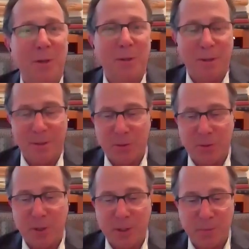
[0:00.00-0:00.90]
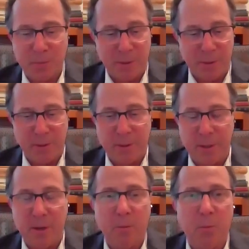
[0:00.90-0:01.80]
But it strikes me that
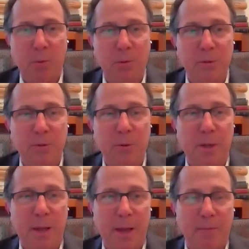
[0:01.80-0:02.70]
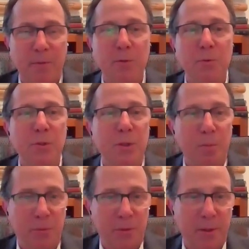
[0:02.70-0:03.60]
the Arab world is going to have to do
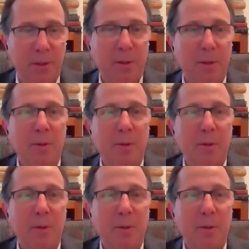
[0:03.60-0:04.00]
something.